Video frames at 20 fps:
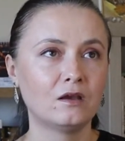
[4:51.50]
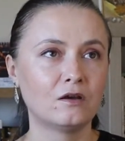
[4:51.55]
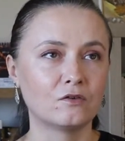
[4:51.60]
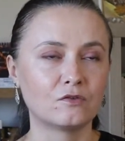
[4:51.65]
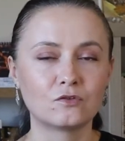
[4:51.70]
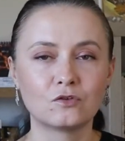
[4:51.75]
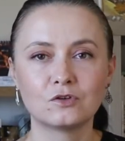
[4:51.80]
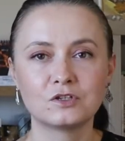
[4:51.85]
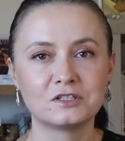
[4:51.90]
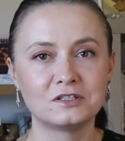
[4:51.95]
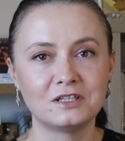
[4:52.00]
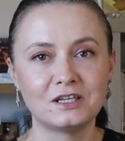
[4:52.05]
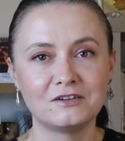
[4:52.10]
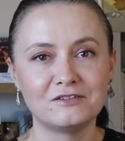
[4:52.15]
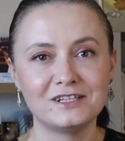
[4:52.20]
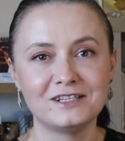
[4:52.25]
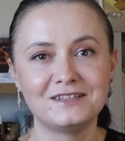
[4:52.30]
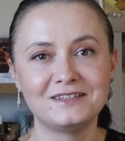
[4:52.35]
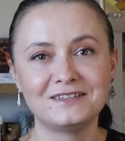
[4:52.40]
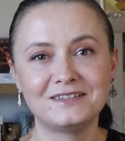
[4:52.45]
Of course,
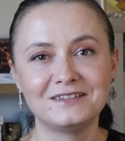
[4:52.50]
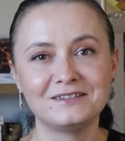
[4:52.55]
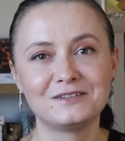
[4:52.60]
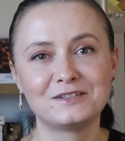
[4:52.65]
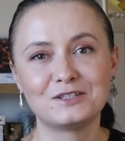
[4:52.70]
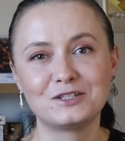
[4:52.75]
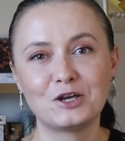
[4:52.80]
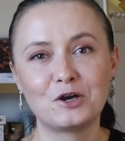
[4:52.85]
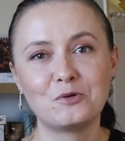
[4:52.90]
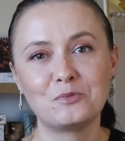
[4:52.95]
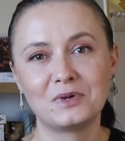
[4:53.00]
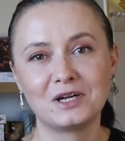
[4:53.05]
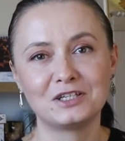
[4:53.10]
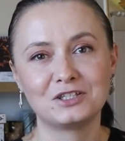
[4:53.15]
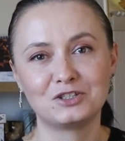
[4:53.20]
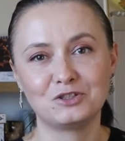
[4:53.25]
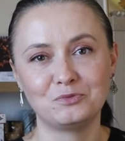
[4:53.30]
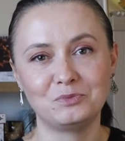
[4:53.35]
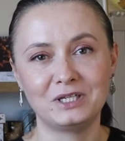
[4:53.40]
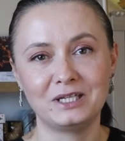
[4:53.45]
there is still so
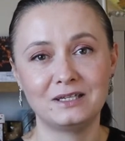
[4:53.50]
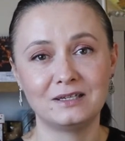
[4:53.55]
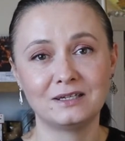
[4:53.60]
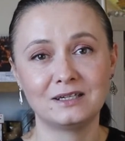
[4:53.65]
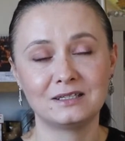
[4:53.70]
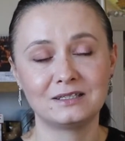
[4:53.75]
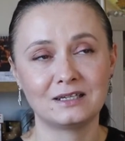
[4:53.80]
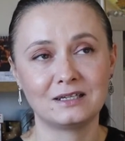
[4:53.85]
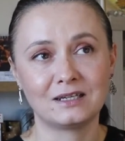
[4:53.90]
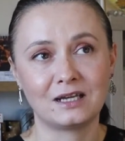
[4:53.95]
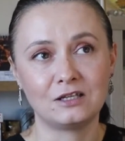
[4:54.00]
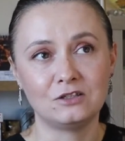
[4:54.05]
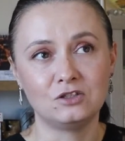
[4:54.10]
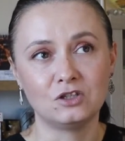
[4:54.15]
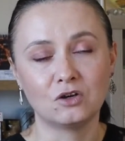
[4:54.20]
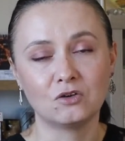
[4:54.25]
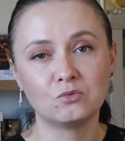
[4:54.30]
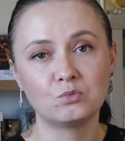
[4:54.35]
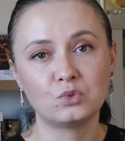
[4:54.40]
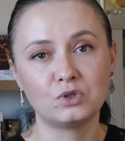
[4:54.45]
much to be learned, and I
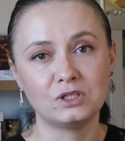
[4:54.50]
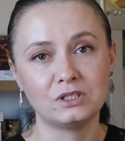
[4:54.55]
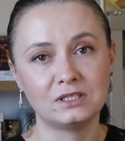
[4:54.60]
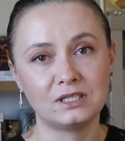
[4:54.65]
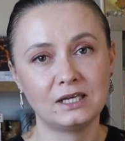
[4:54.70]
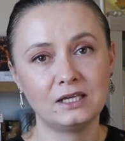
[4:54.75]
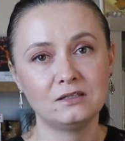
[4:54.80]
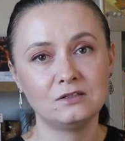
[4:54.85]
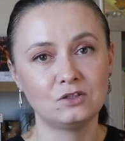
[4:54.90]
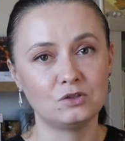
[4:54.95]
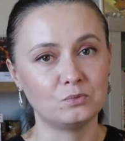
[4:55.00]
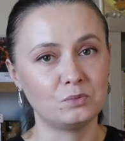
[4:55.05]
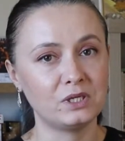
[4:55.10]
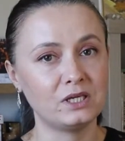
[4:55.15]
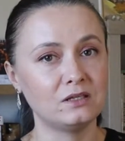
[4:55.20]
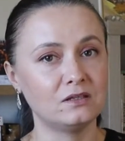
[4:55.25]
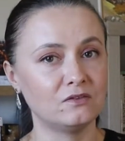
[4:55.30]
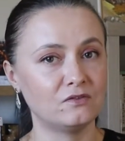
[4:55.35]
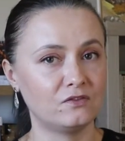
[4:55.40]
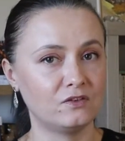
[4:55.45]
don't pretend to
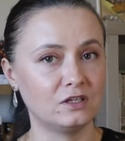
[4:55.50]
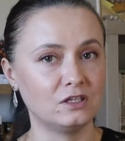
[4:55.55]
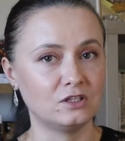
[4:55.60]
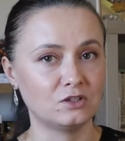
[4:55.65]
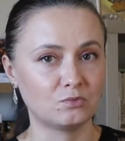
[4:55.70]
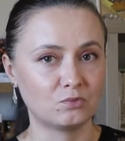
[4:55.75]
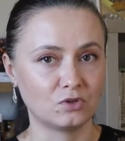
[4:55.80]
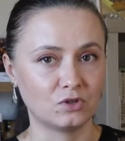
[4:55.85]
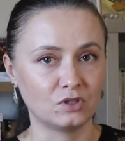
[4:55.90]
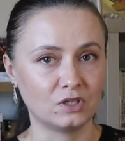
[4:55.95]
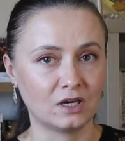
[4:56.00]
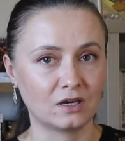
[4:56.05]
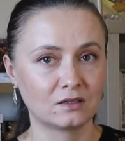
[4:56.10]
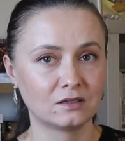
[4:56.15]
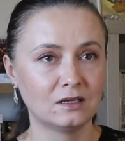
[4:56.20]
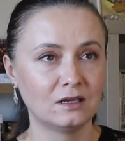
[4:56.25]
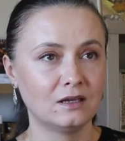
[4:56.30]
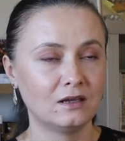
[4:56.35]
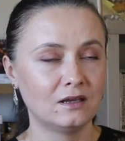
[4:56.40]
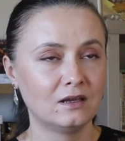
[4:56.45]
be the finished
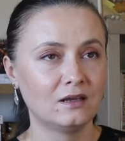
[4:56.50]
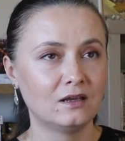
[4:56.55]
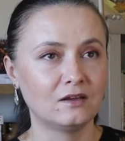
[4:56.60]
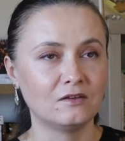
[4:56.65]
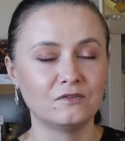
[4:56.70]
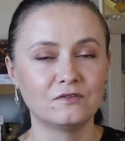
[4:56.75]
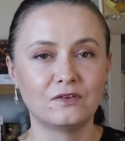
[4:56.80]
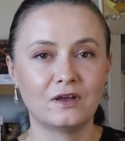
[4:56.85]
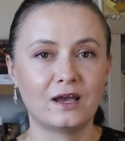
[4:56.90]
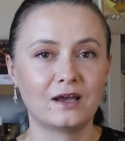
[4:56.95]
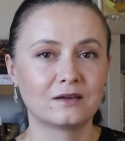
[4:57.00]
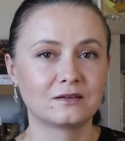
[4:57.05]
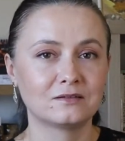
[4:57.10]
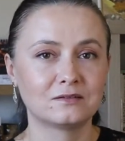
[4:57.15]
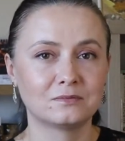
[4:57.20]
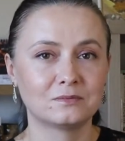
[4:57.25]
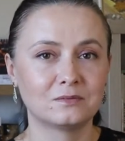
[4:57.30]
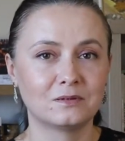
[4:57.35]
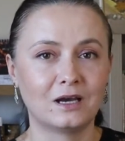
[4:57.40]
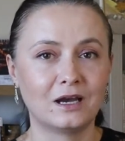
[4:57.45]
product. In
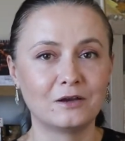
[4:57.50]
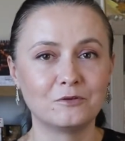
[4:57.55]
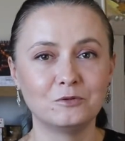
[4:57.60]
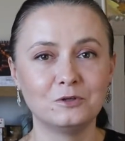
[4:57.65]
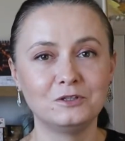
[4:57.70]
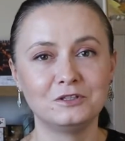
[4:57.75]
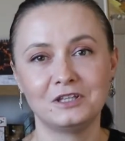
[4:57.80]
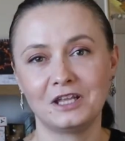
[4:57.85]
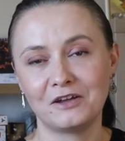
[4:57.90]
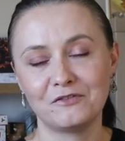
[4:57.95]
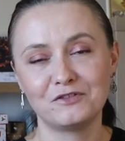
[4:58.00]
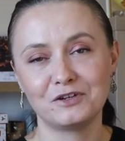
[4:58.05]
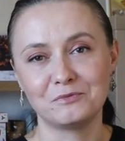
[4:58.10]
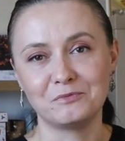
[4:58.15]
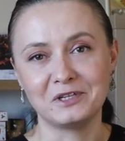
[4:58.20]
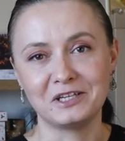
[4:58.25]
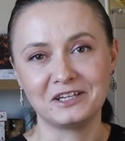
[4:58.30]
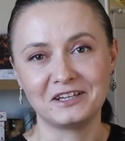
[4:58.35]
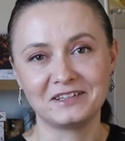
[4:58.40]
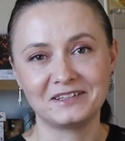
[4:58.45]
fact, I will never
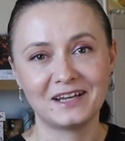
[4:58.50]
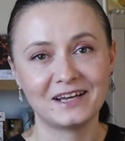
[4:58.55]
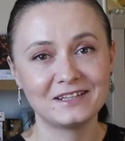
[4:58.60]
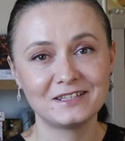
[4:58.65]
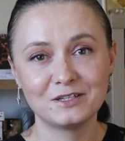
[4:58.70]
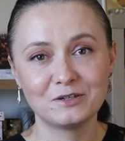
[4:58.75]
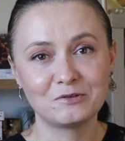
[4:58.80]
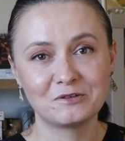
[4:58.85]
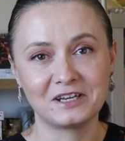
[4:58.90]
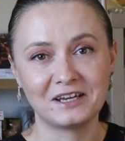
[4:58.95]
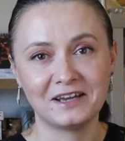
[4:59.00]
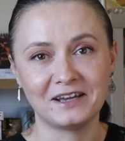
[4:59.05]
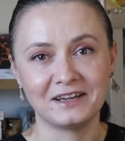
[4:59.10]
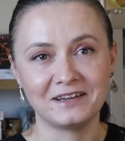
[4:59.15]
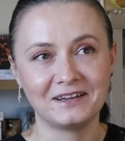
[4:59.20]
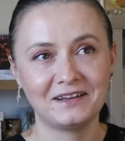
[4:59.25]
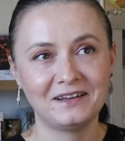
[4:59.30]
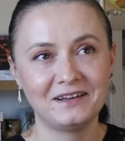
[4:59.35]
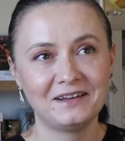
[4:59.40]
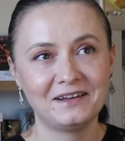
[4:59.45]
be, and that's
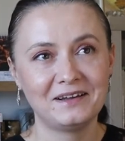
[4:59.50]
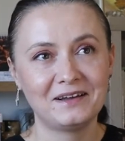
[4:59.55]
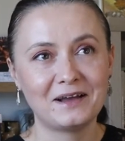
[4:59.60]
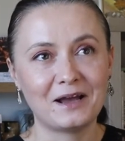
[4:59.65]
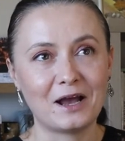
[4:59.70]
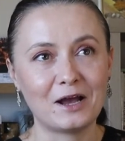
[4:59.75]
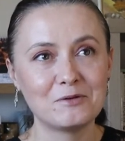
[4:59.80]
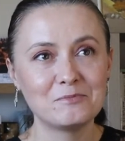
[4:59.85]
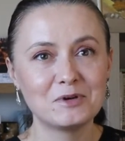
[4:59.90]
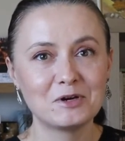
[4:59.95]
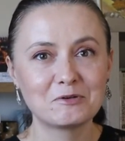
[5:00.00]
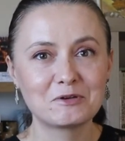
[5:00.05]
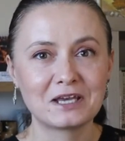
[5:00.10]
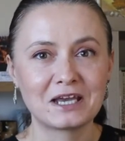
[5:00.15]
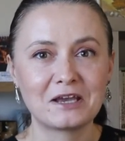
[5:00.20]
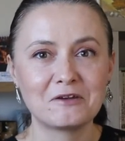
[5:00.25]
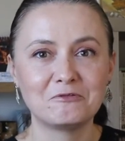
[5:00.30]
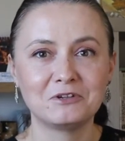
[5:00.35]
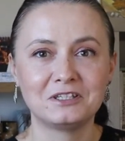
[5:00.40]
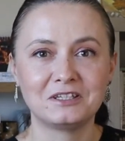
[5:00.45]
okay. I'm
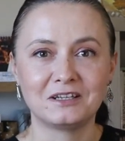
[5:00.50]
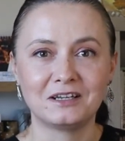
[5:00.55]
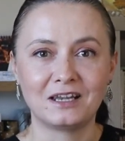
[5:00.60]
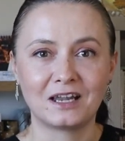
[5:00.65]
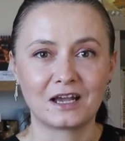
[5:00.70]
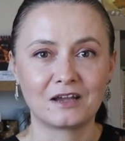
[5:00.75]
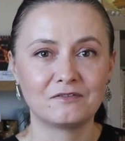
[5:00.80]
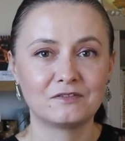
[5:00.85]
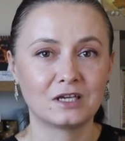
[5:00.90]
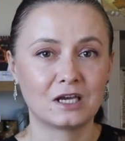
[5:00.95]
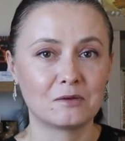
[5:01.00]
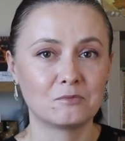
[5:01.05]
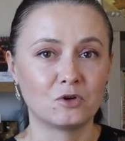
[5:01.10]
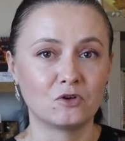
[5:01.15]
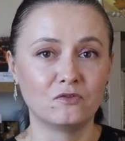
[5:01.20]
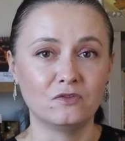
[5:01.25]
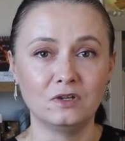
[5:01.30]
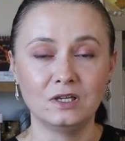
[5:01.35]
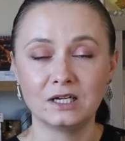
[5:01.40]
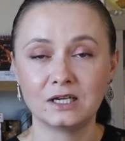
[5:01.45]
okay with a lifetime
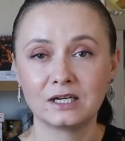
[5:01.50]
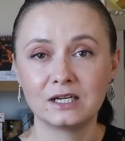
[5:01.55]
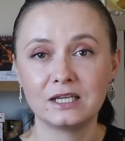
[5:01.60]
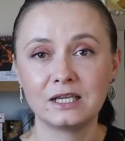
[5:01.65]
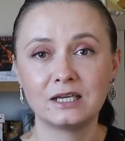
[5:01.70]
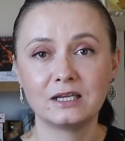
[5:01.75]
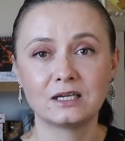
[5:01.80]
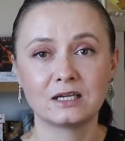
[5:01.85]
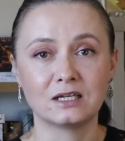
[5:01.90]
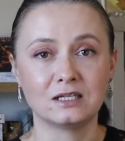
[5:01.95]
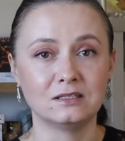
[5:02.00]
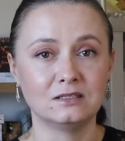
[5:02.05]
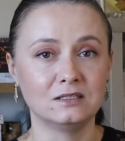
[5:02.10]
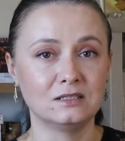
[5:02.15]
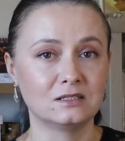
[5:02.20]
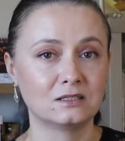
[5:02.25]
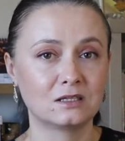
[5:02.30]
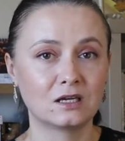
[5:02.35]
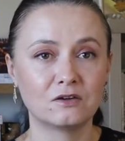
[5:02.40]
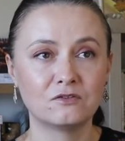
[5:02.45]
of learning and
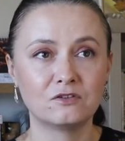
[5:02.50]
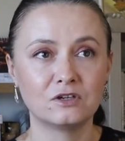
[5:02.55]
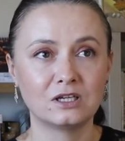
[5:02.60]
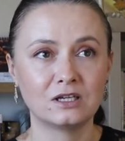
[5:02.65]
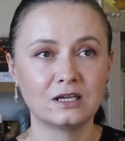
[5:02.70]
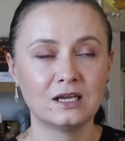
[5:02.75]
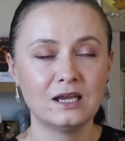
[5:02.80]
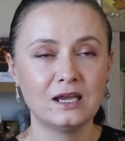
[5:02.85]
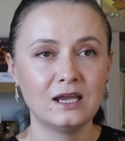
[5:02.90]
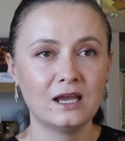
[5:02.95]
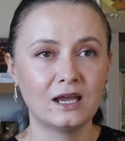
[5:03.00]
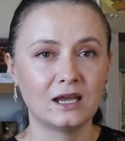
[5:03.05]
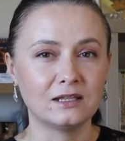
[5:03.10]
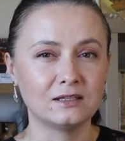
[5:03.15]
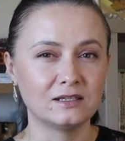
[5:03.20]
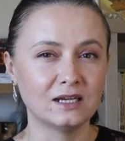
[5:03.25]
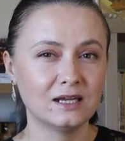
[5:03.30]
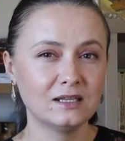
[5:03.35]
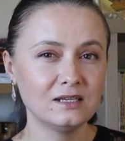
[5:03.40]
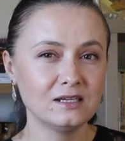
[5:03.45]
discovering,
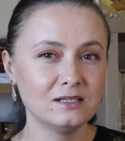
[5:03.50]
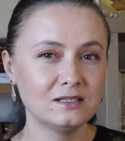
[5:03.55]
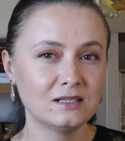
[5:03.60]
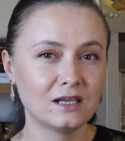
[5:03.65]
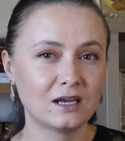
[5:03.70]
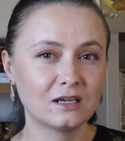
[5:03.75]
and that is